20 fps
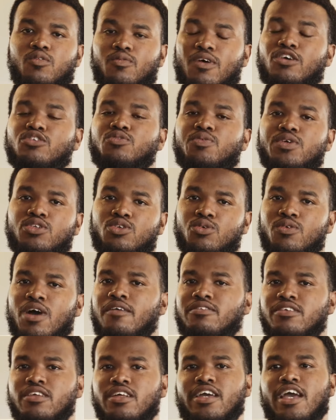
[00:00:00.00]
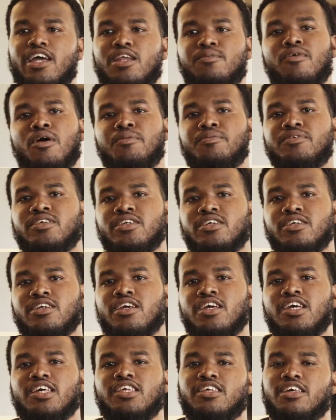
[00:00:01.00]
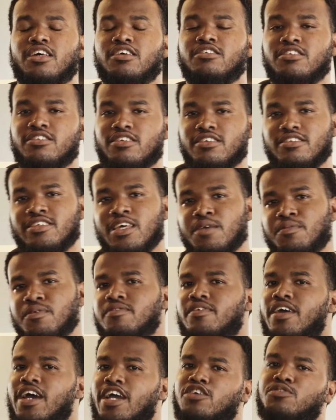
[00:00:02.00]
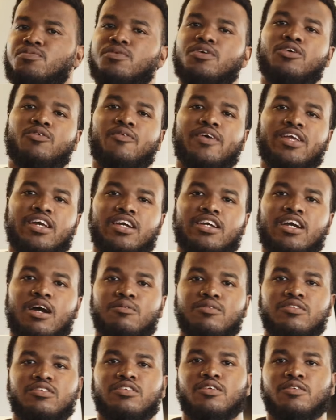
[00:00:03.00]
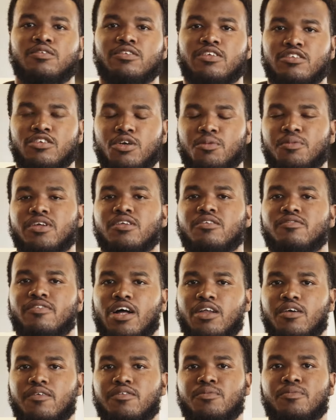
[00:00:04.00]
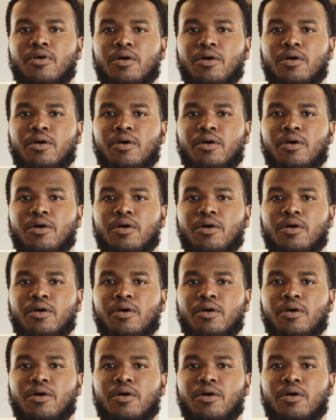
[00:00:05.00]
Whilst we do have to look at the property, there's just the tip of the iceberg when it comes to determining the value of the